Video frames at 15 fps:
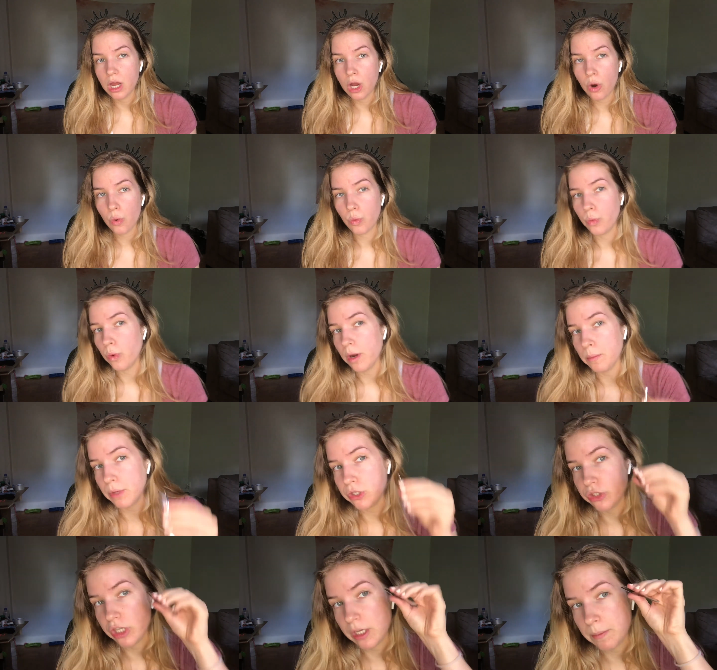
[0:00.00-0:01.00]
what my
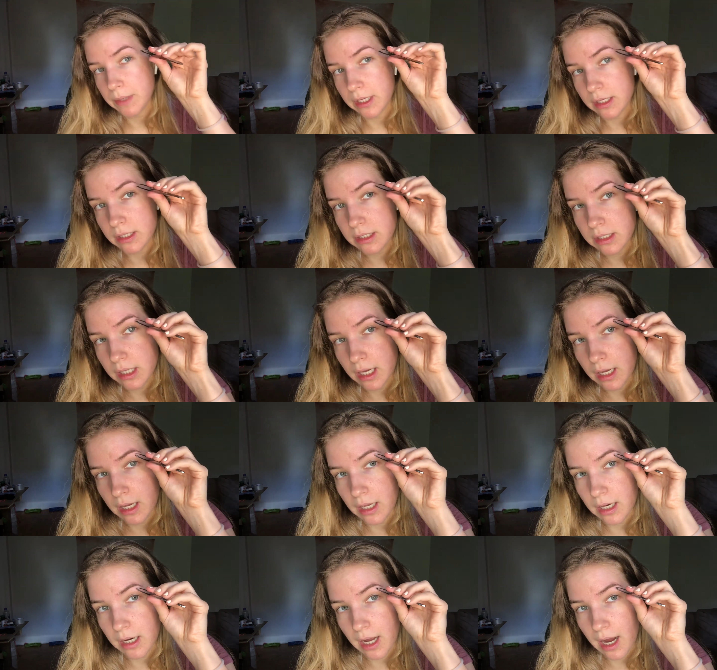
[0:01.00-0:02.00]
shape is
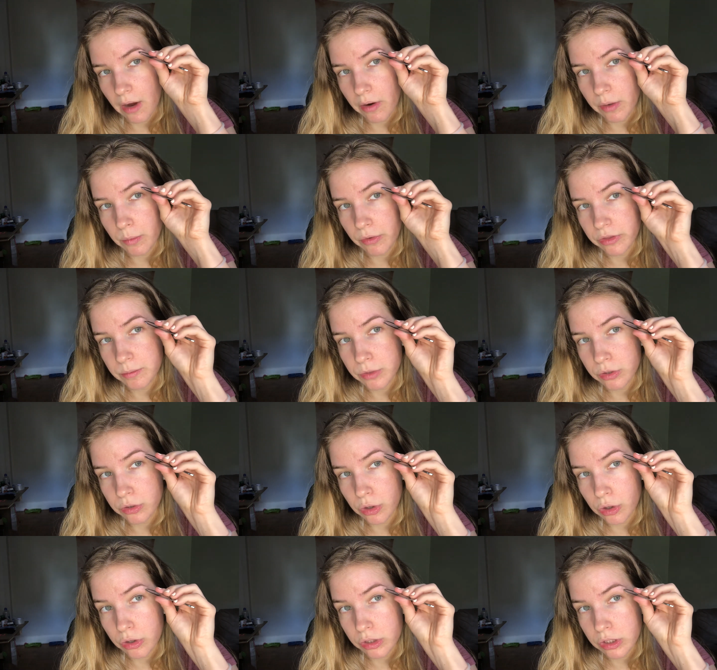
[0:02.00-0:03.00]
and how I want them to
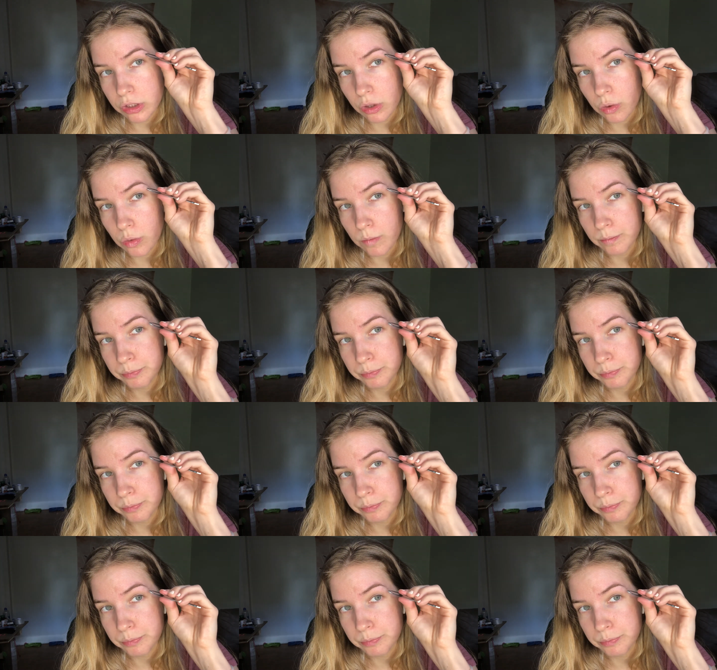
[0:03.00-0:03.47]
look, so